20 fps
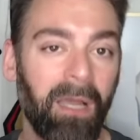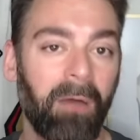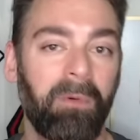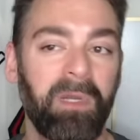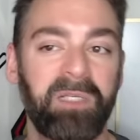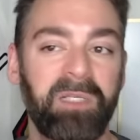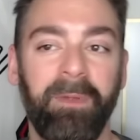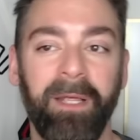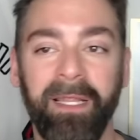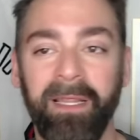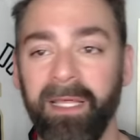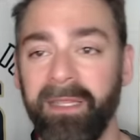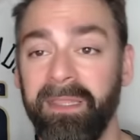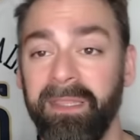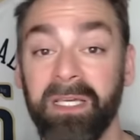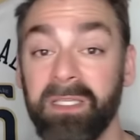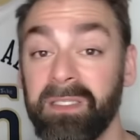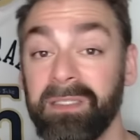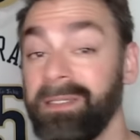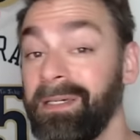When he's playing like
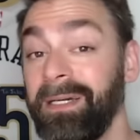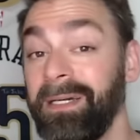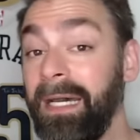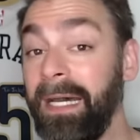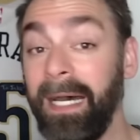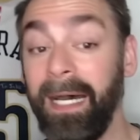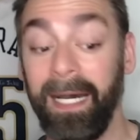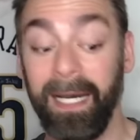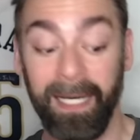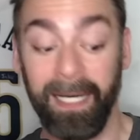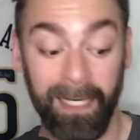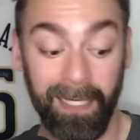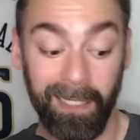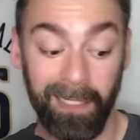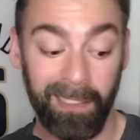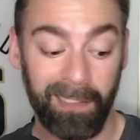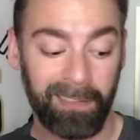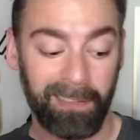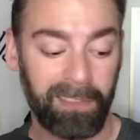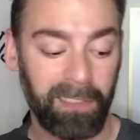this,
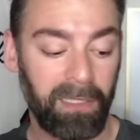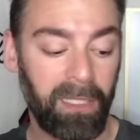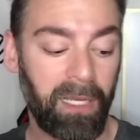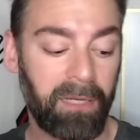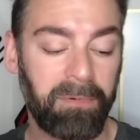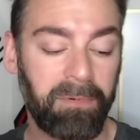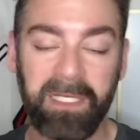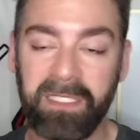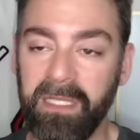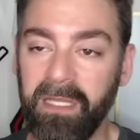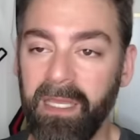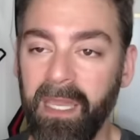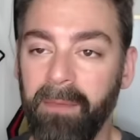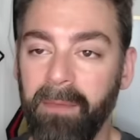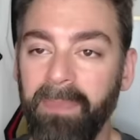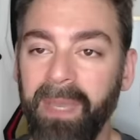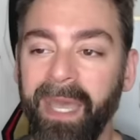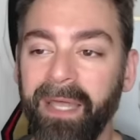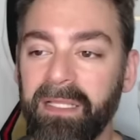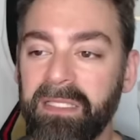Good luck rest of the
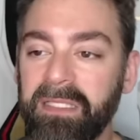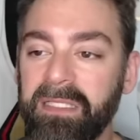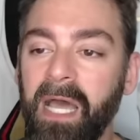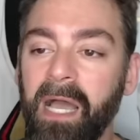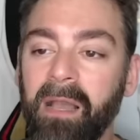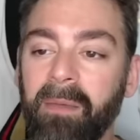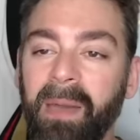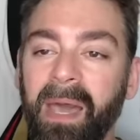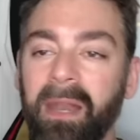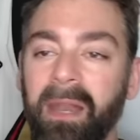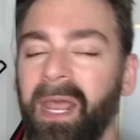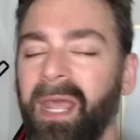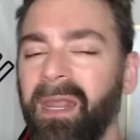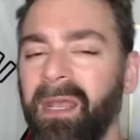N B A. Let's talk about it.